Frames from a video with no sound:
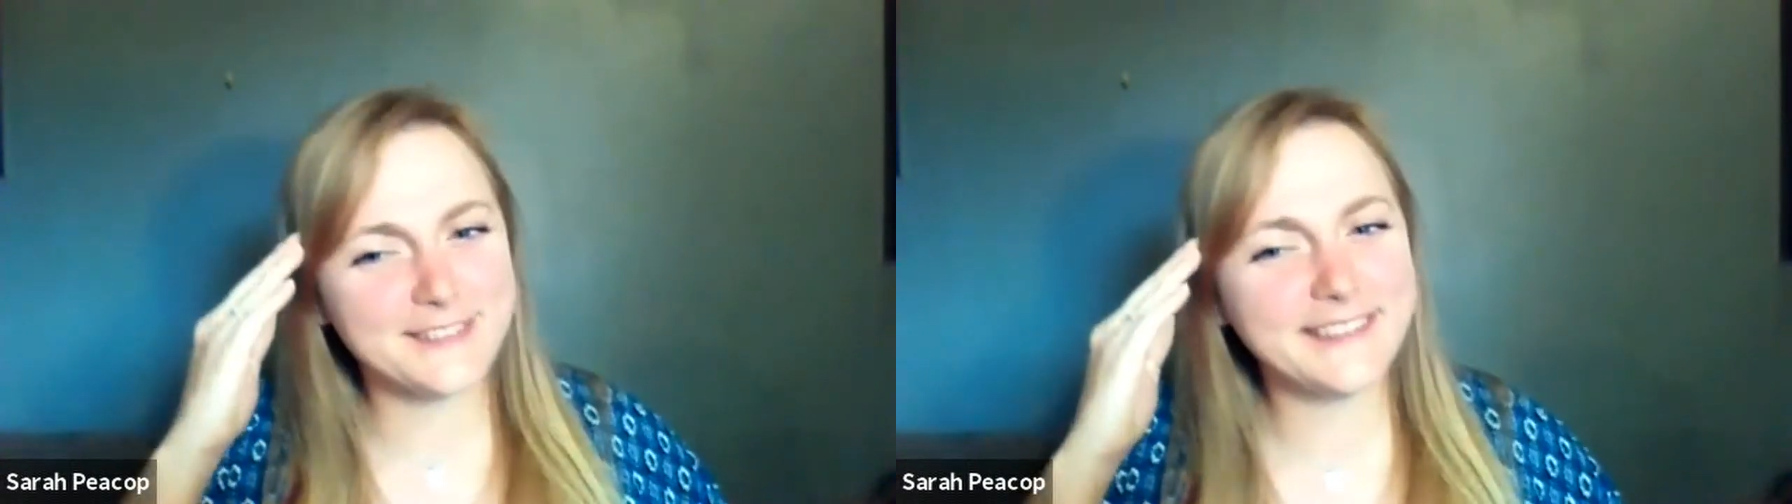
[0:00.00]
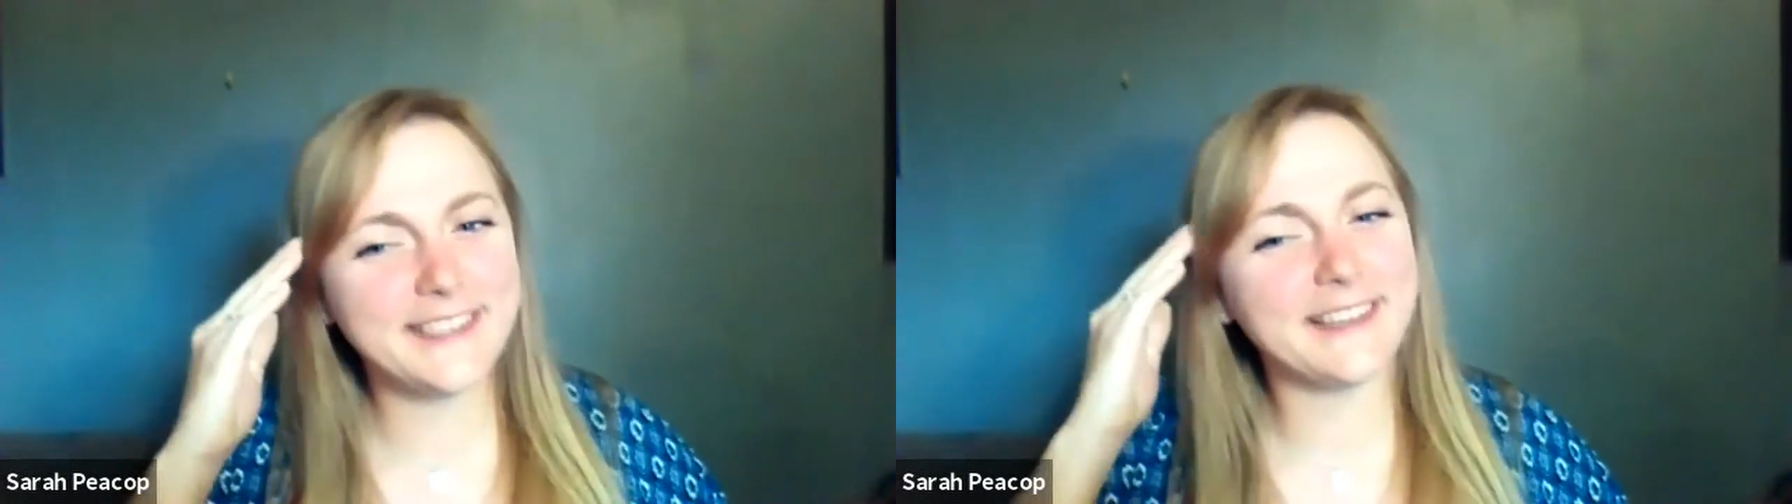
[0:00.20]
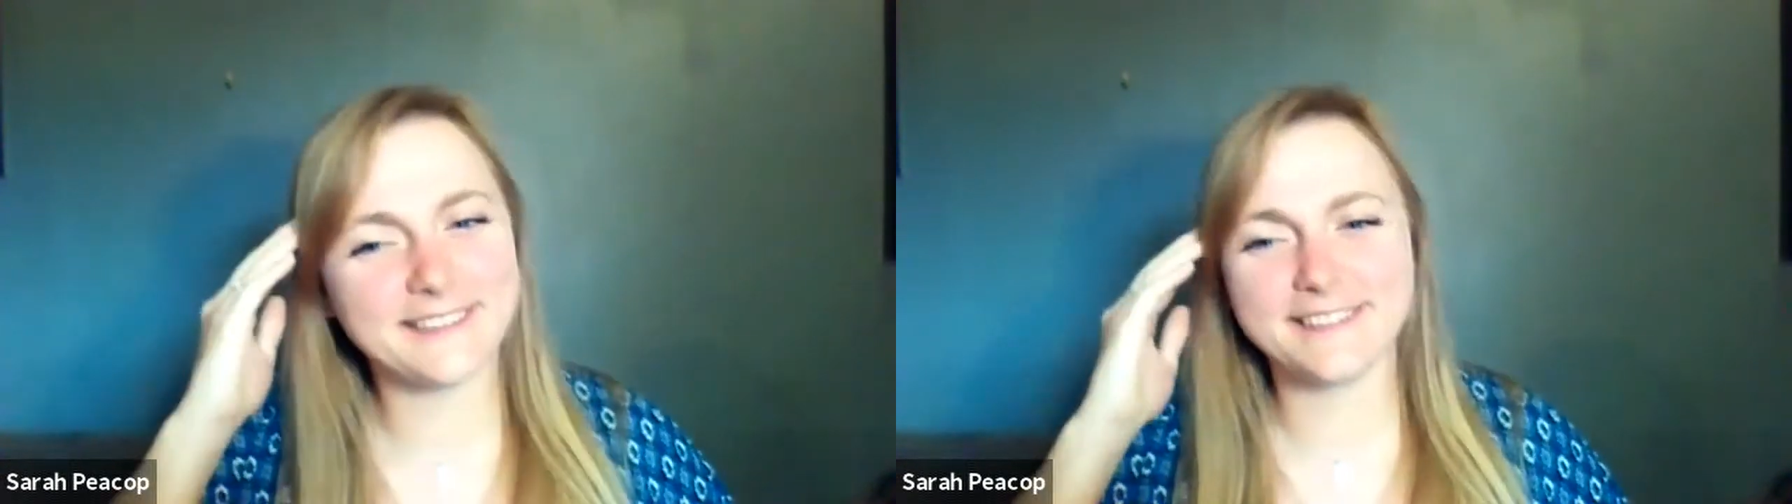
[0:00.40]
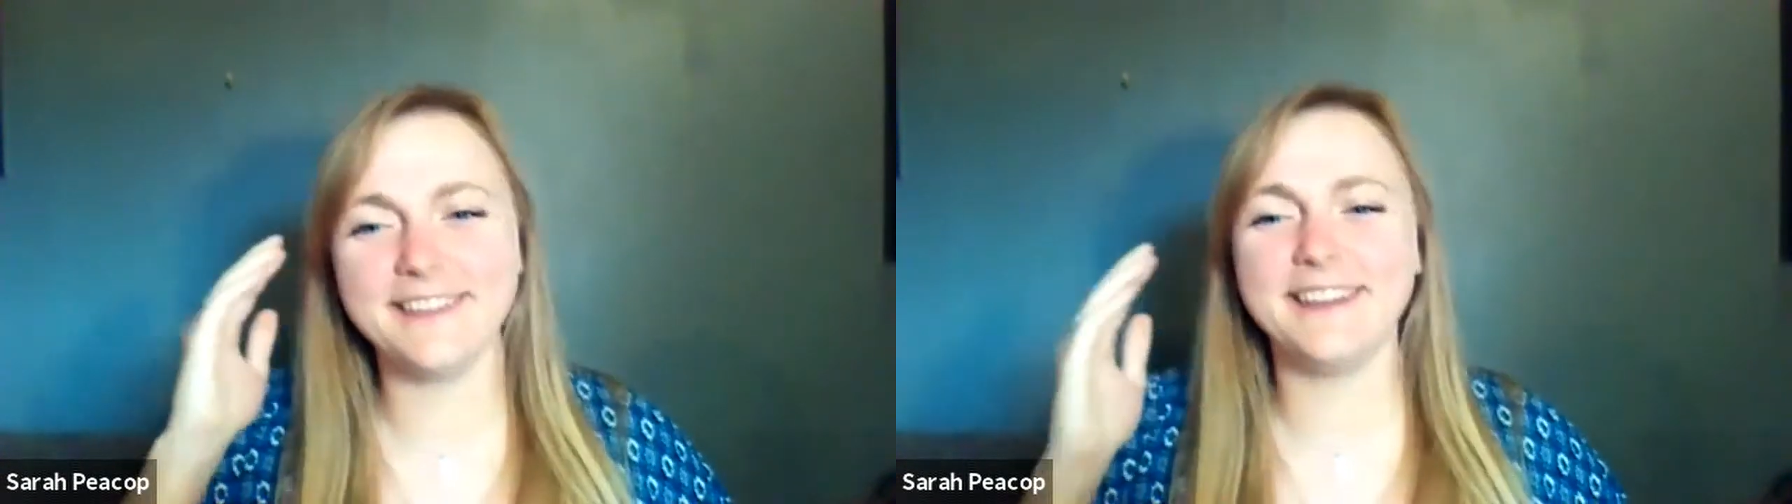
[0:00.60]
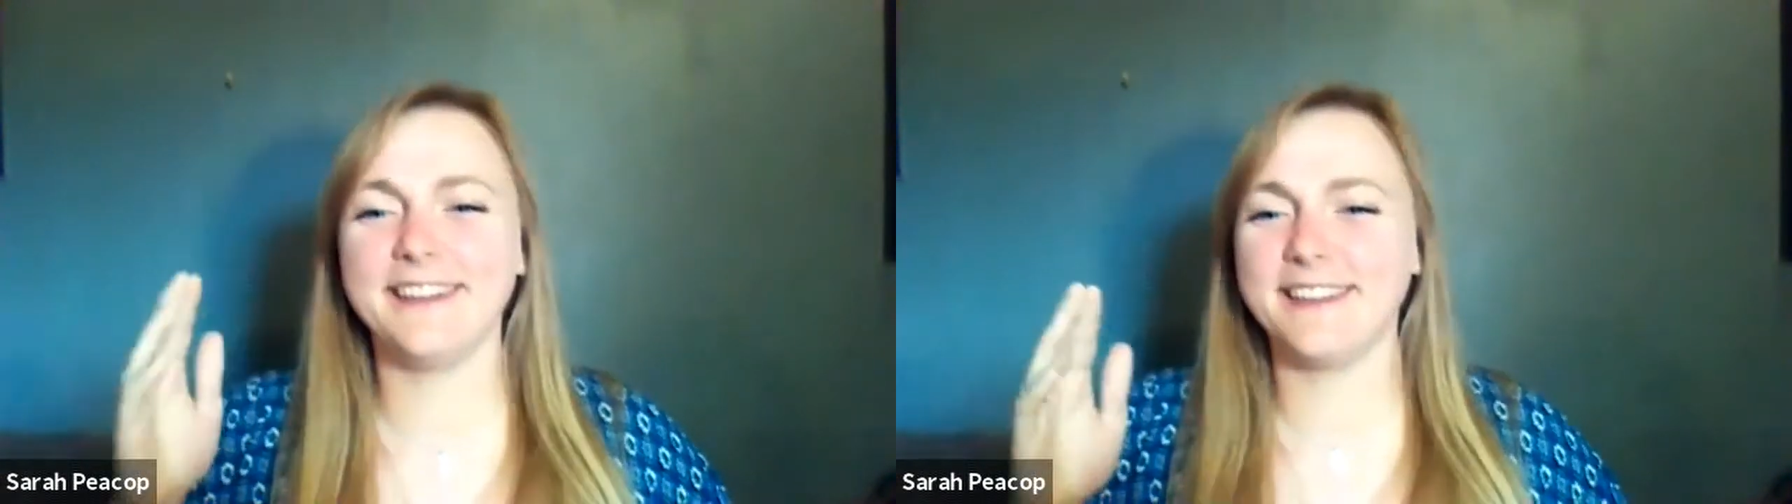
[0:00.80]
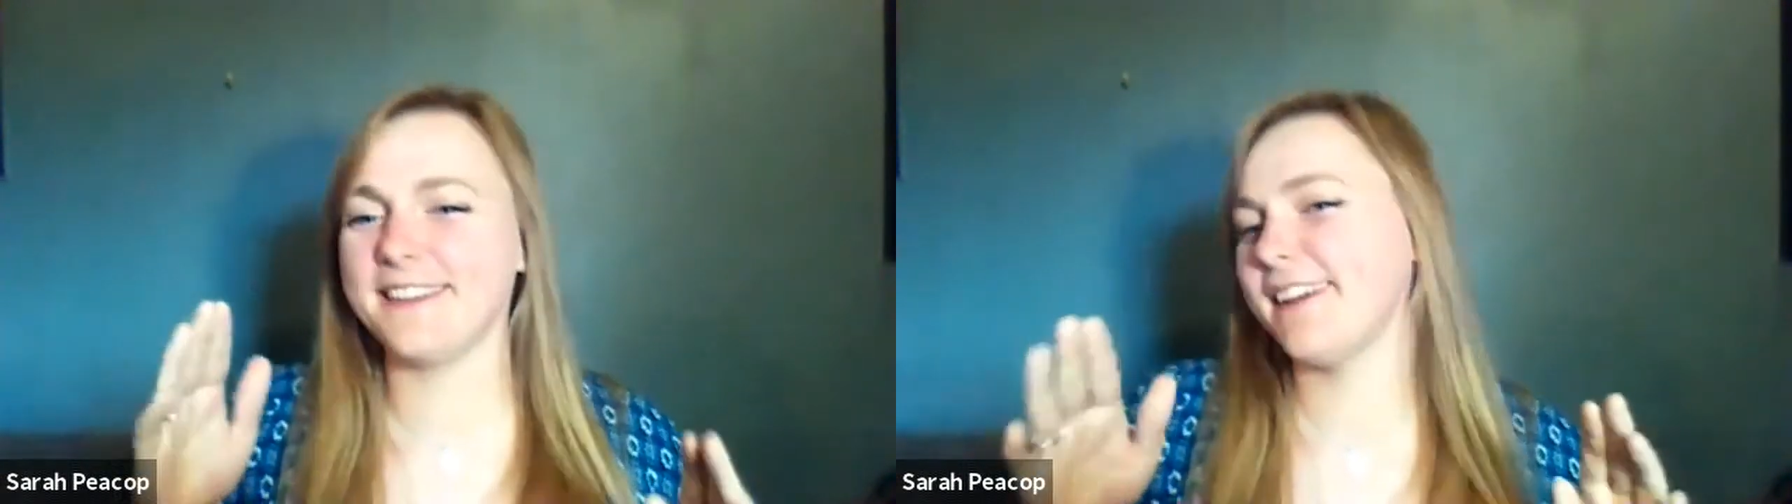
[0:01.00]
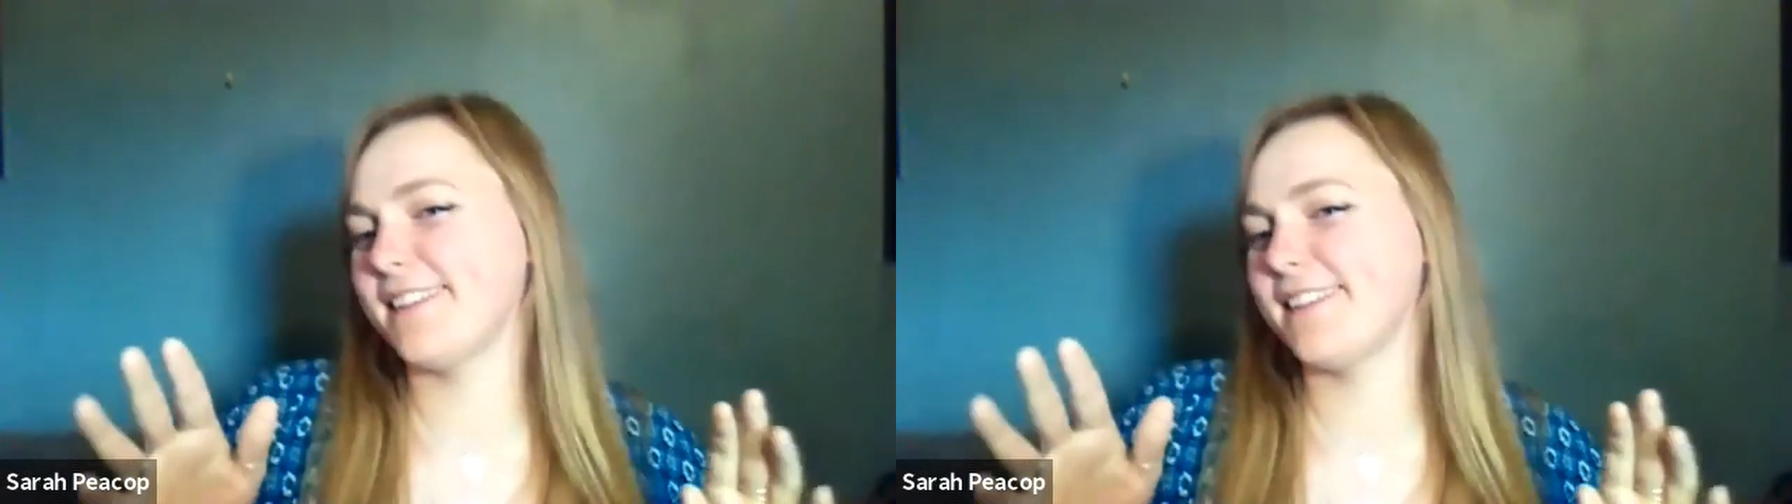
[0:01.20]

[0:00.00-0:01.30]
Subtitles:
yes, like I